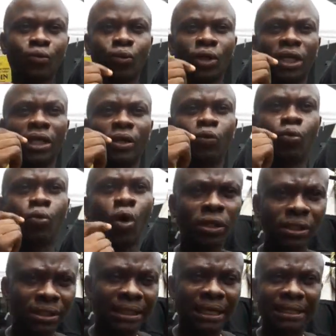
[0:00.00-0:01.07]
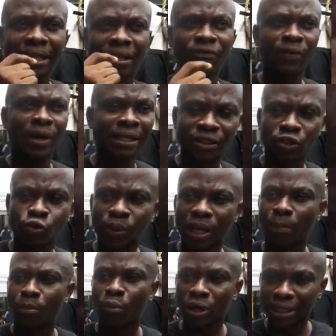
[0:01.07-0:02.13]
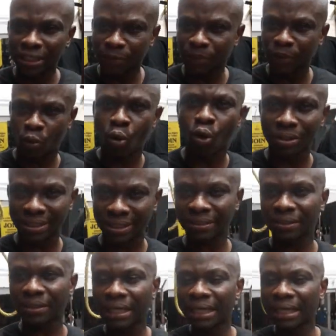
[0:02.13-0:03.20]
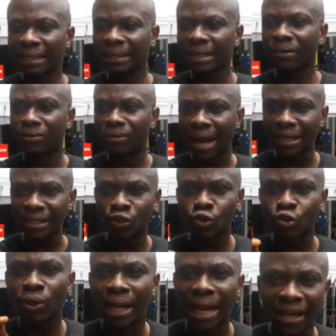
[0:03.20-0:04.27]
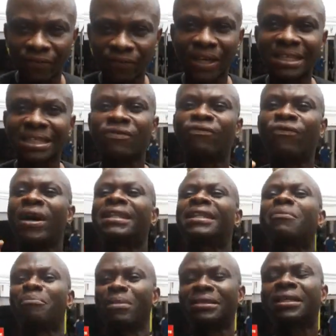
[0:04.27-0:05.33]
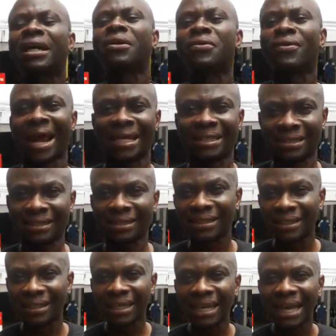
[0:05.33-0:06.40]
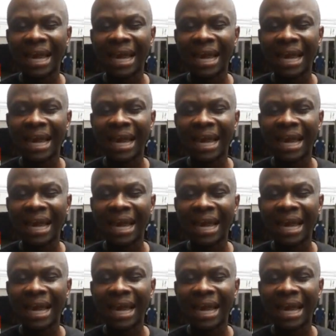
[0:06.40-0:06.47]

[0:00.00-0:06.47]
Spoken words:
We want the death penalty to be abolished because the right to life is a fundamental right.